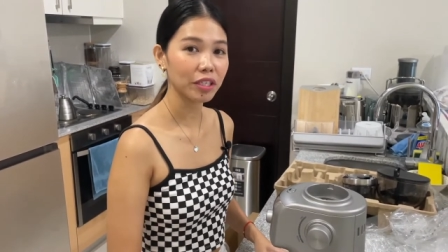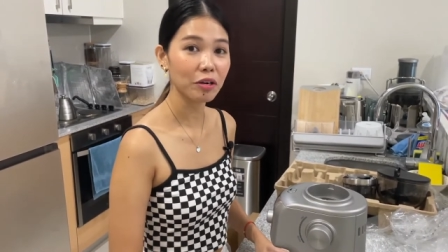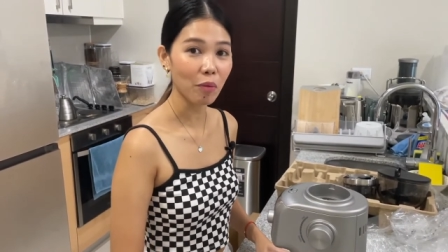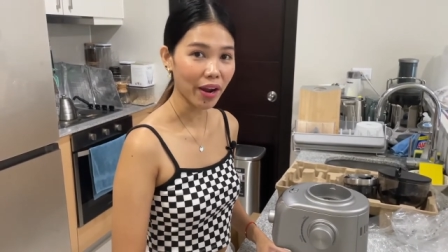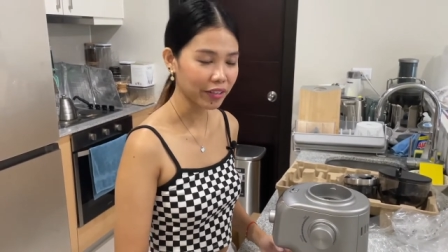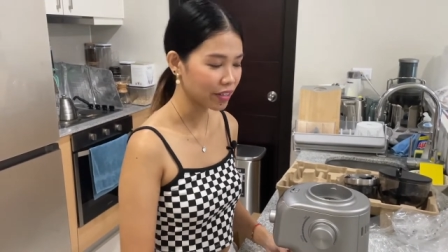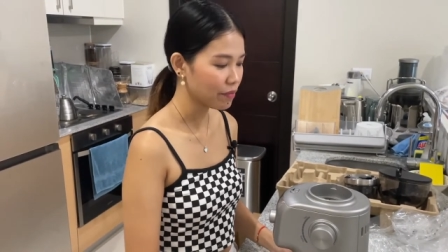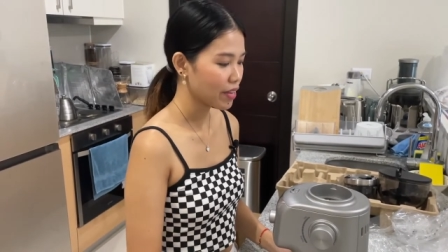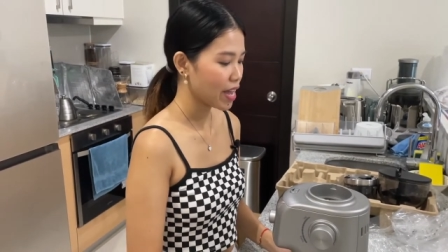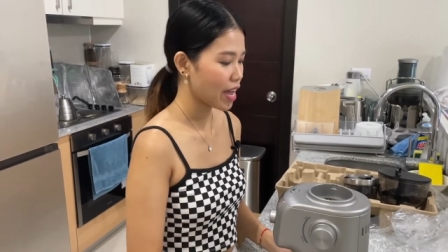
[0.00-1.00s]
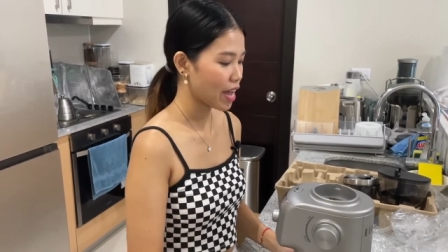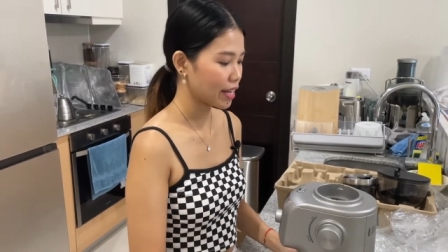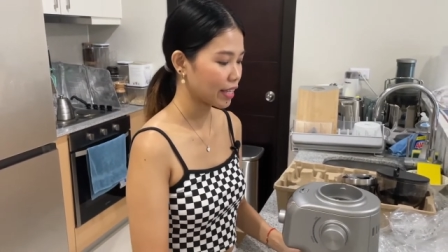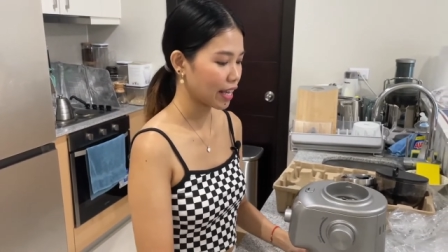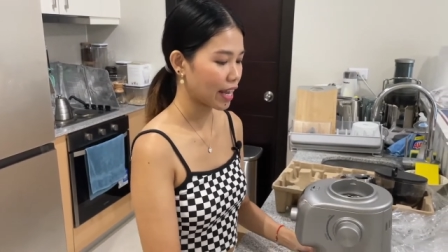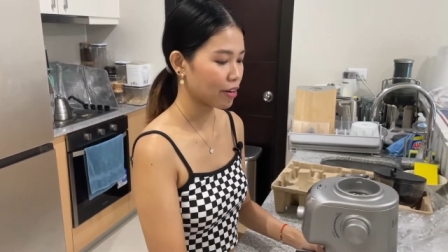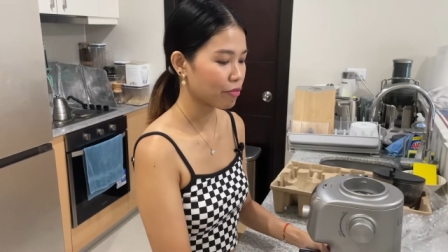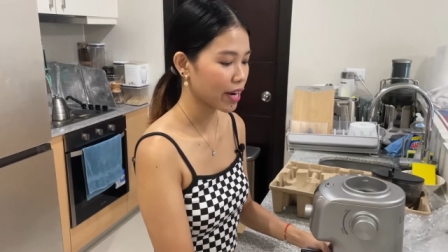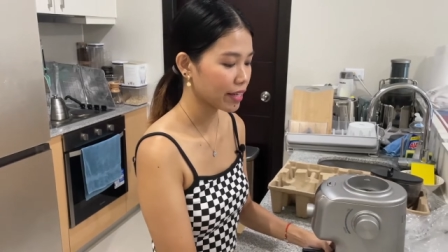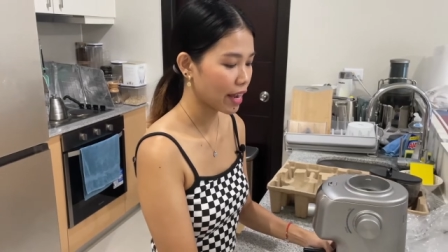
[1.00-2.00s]
grinder. And
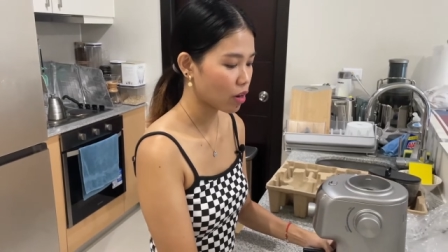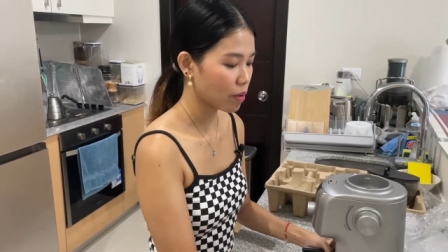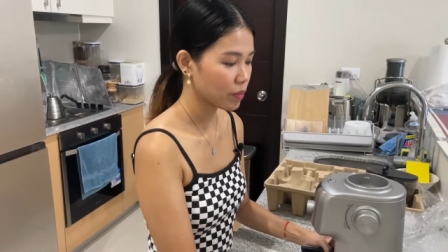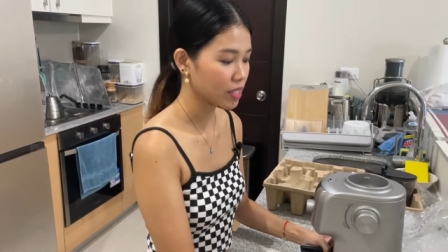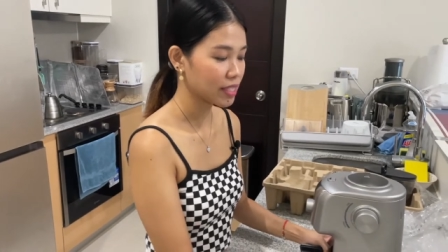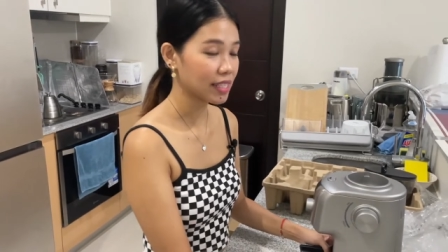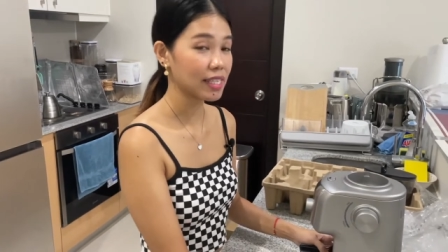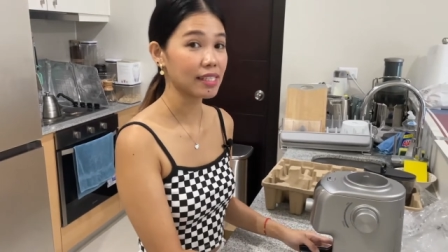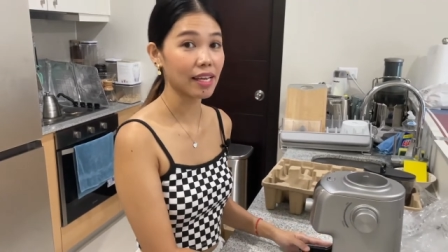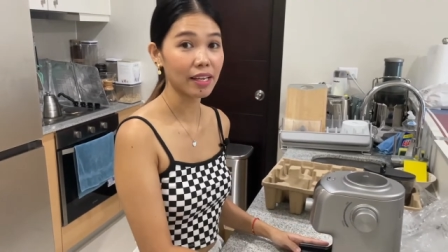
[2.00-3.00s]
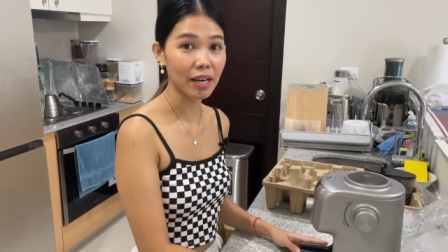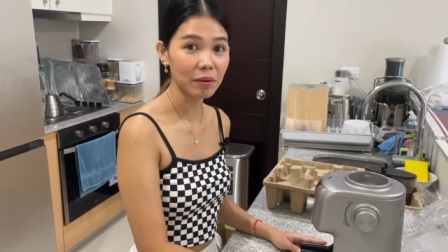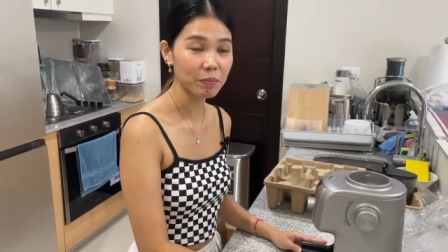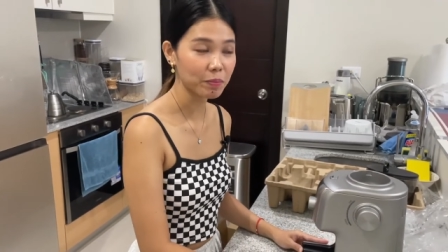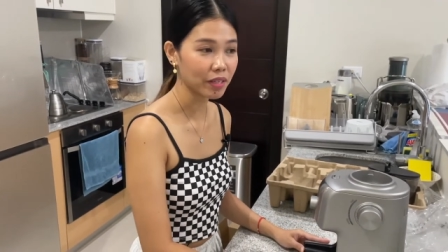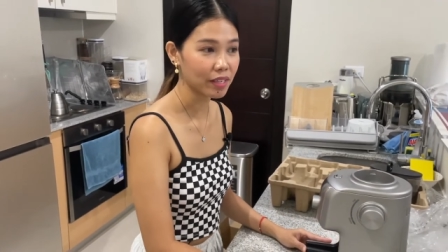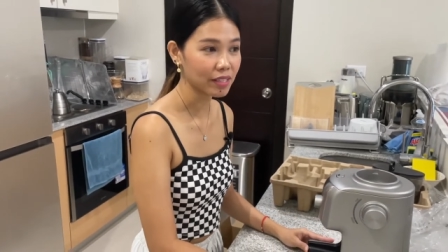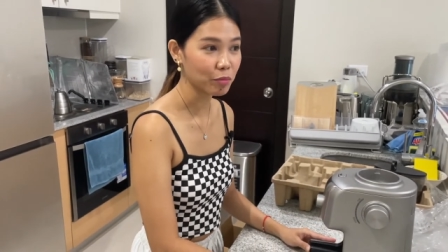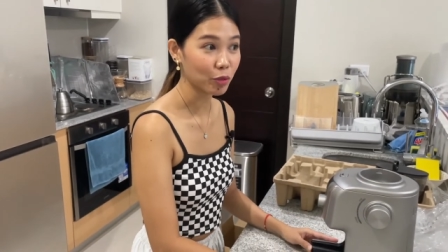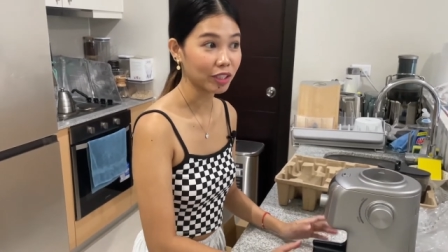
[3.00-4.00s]
right now I'm just gonna set it up because
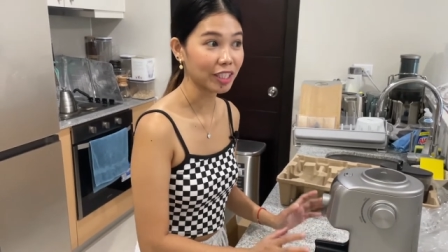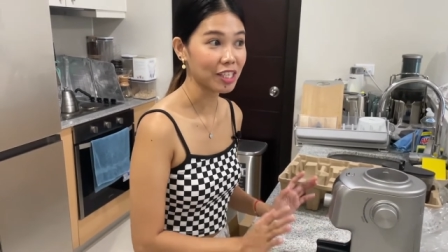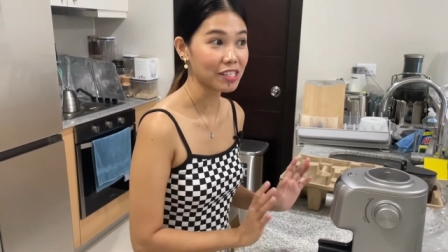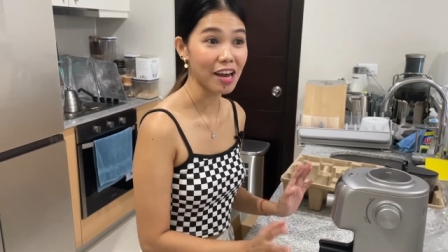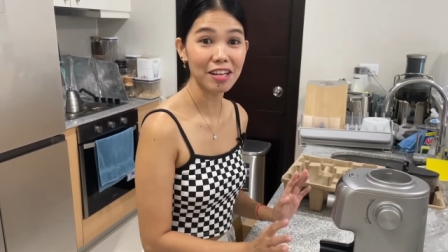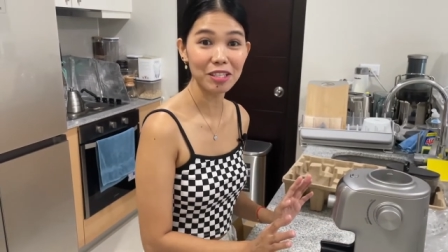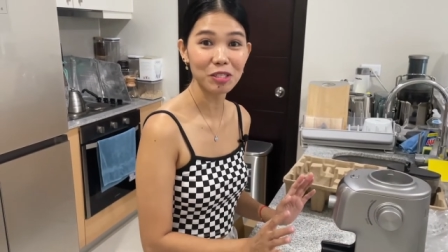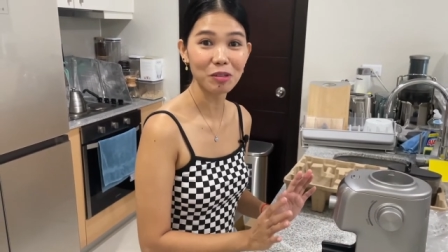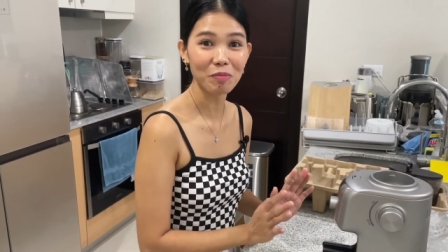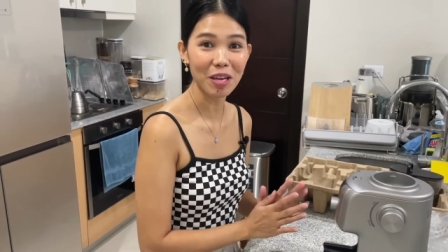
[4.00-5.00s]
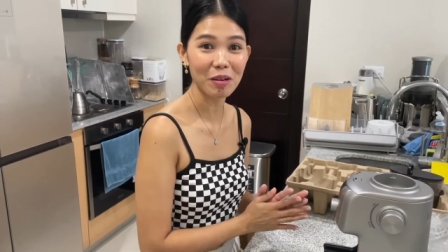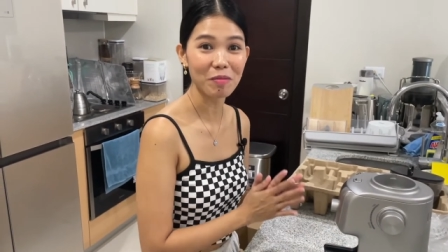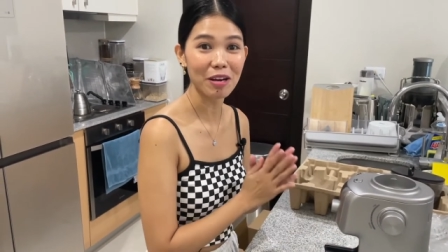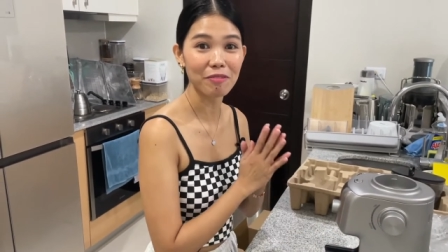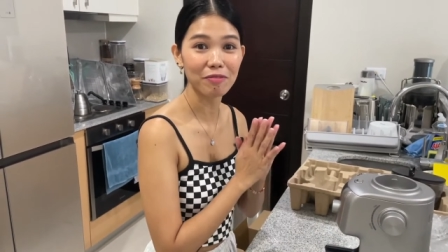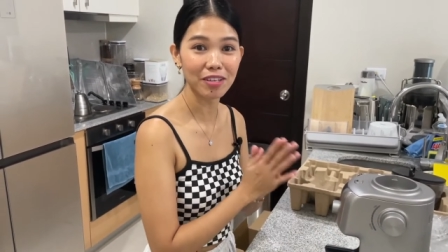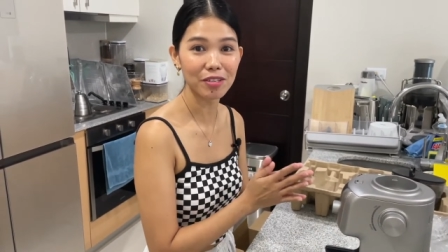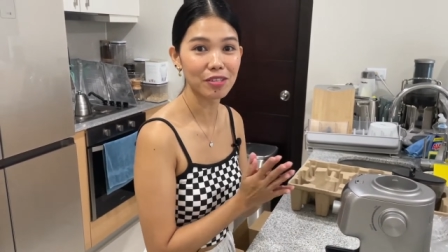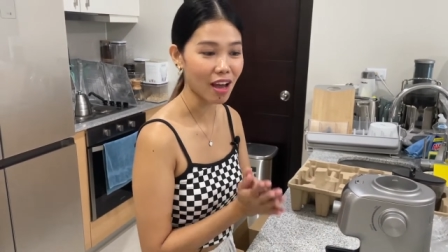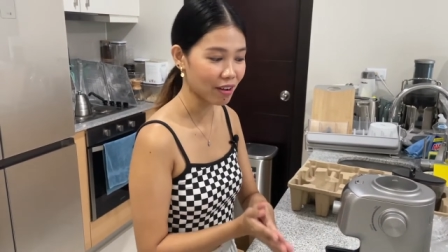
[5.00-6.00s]
I'm really excited to make my
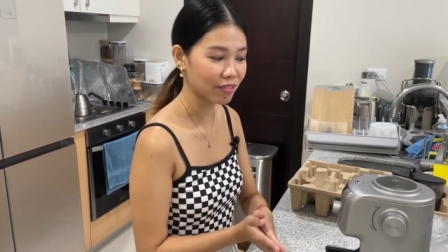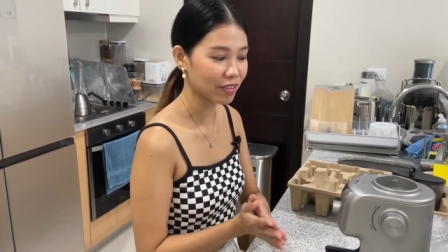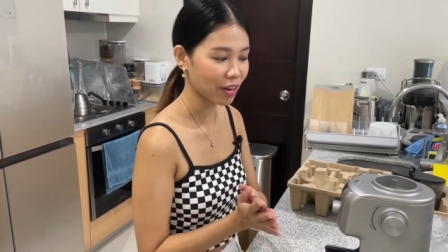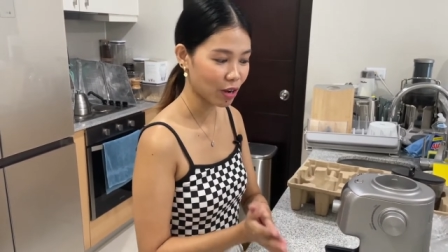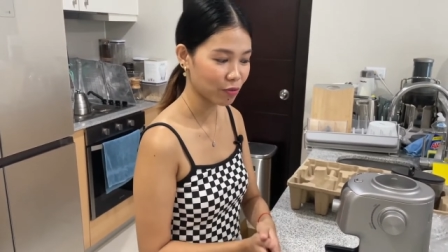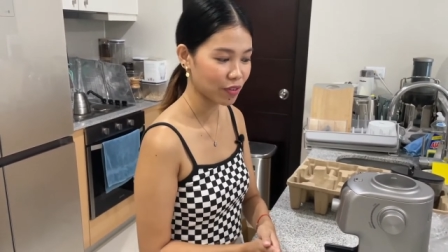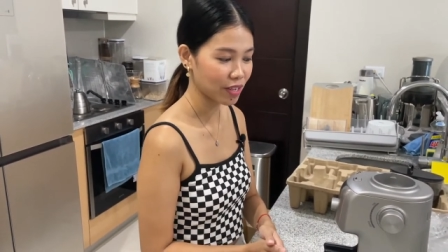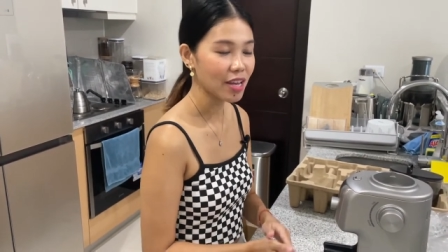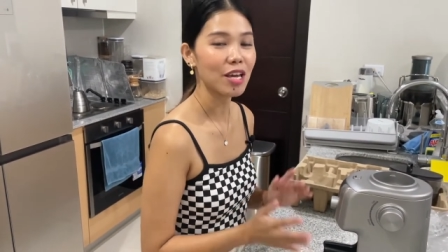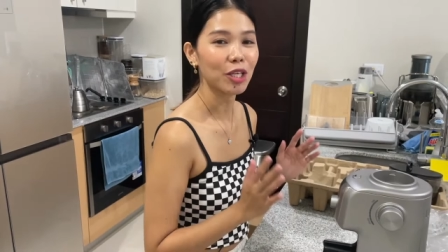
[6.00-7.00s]
first ever coffee